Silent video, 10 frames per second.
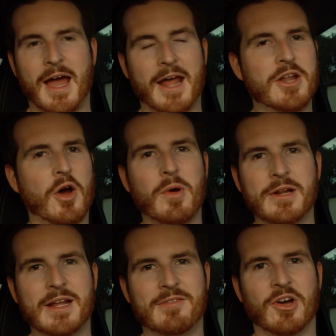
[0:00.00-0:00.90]
And no one
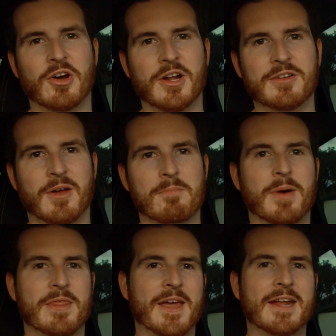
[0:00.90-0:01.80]
had ever heard of him,
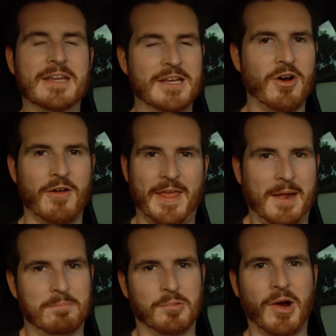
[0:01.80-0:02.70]
but then he got
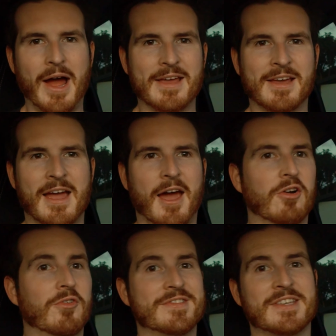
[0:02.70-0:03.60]
that break and
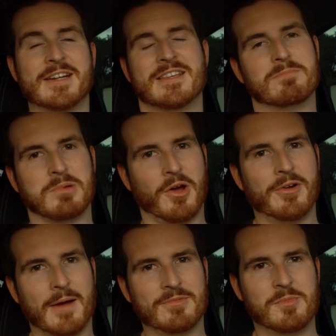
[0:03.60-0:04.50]
all of a sudden he's
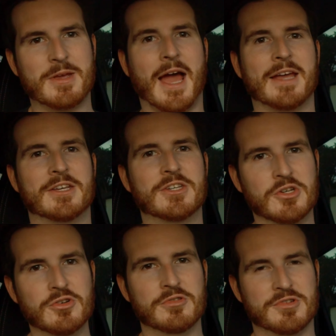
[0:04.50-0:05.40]
blown up to be a
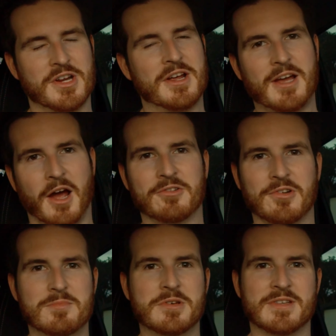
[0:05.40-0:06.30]
huge
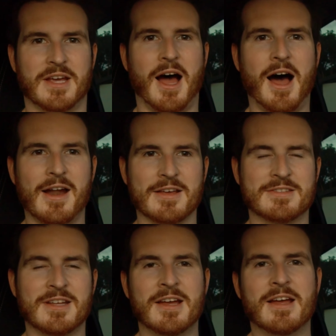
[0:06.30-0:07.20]
country music artist.